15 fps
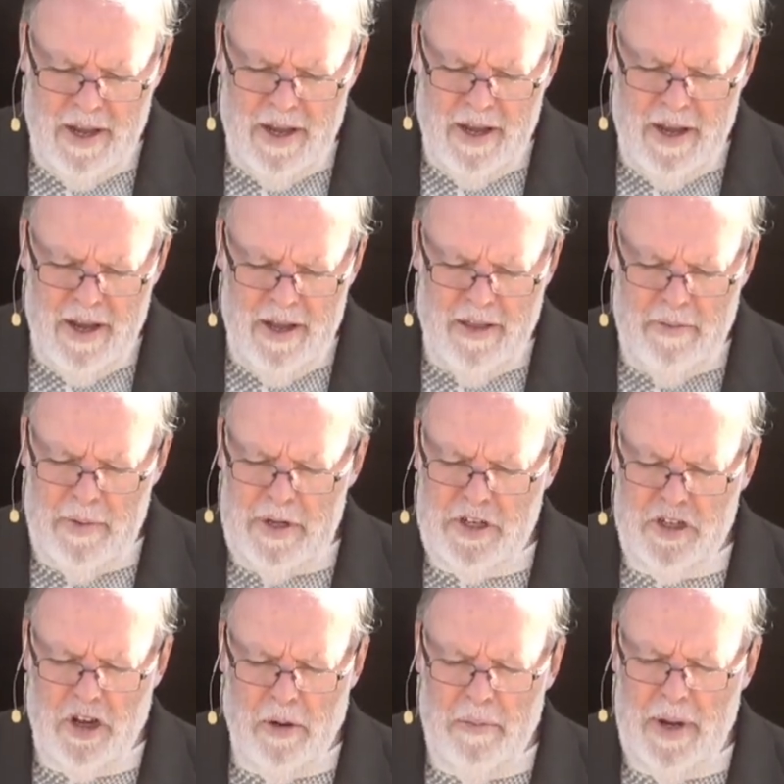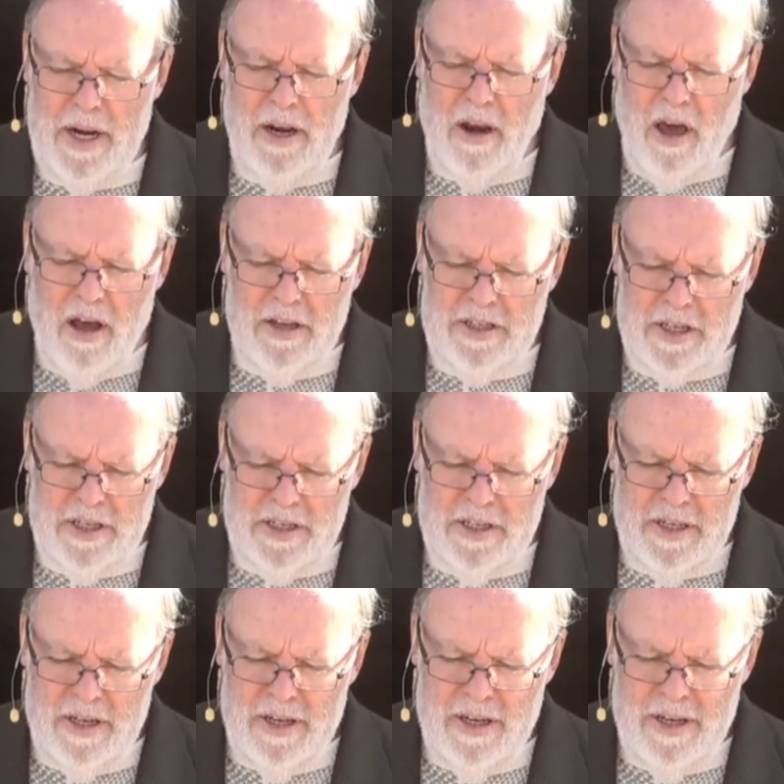and there have been so many losses
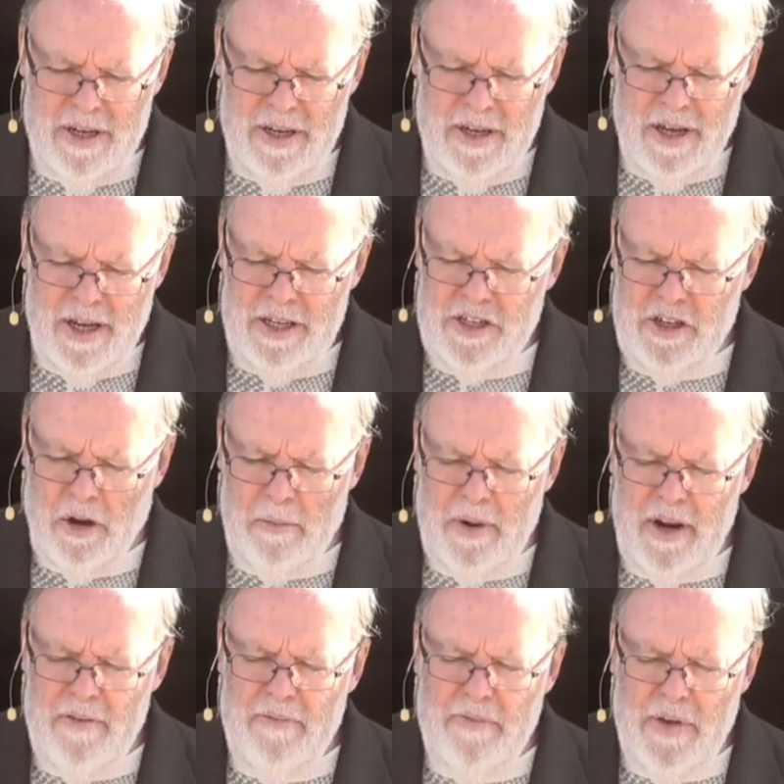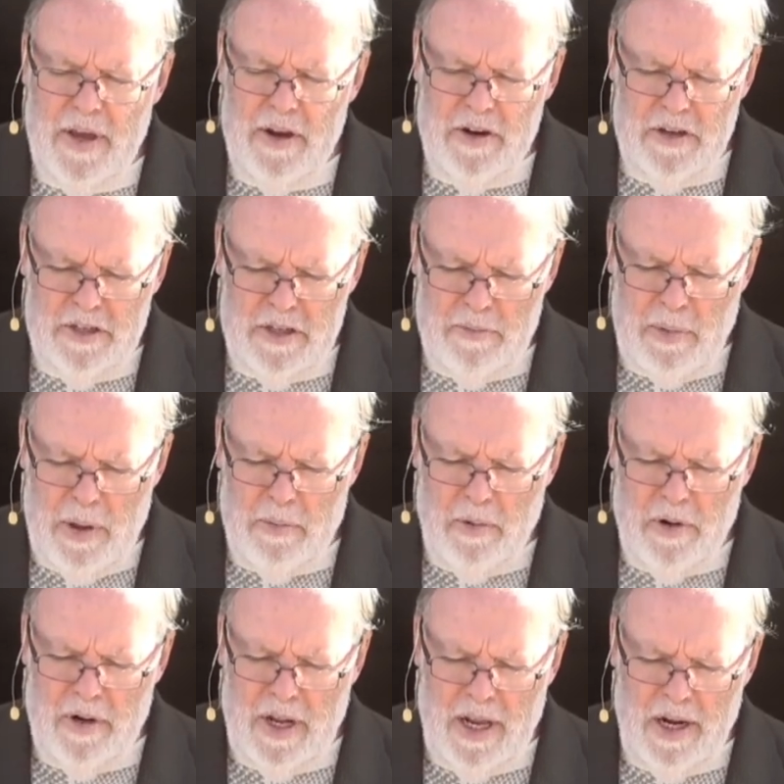and so many fears that people are
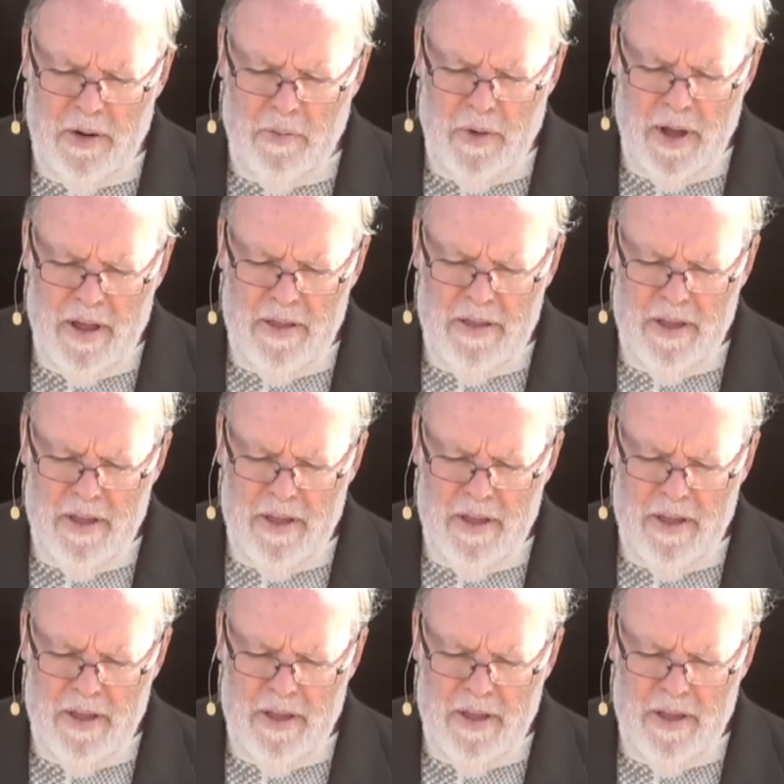dealing with.